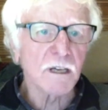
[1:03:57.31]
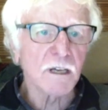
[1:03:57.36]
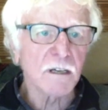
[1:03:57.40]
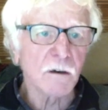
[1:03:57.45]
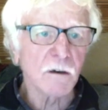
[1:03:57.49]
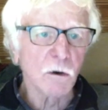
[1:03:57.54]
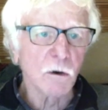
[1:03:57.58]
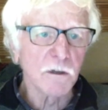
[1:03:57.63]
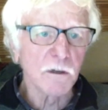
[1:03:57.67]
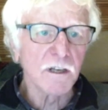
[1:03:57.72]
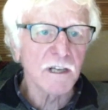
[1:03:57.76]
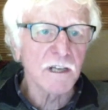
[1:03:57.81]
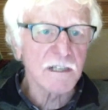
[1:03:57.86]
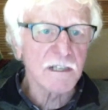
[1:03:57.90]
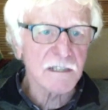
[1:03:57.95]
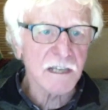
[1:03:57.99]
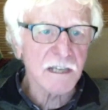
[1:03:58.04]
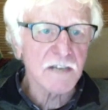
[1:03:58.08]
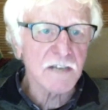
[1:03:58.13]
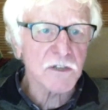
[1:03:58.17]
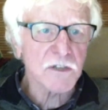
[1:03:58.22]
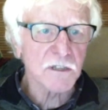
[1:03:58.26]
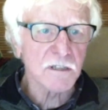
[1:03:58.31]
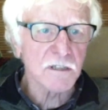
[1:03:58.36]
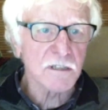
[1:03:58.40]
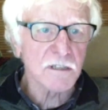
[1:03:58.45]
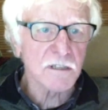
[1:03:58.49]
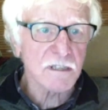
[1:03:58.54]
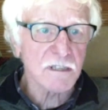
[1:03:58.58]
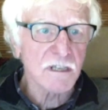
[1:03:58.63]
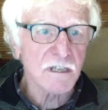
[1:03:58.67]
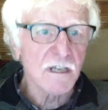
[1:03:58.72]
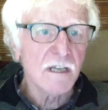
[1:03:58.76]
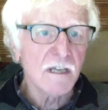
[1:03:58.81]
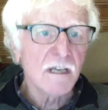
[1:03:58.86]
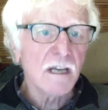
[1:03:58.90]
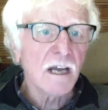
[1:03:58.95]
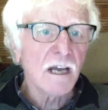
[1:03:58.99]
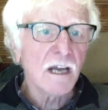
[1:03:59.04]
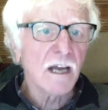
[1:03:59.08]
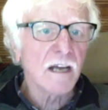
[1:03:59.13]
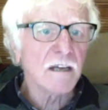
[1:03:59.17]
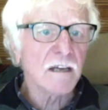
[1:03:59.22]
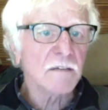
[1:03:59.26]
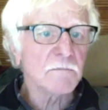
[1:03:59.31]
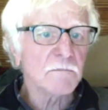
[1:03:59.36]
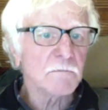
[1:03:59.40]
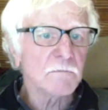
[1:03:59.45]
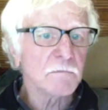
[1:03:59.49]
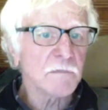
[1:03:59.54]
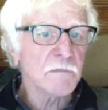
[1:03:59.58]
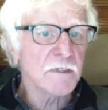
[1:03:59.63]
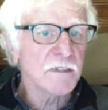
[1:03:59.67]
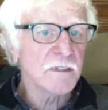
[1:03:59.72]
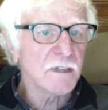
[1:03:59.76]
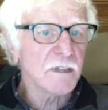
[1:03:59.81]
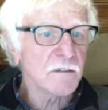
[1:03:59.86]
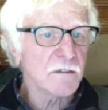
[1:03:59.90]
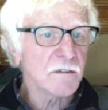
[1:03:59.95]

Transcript: organizations that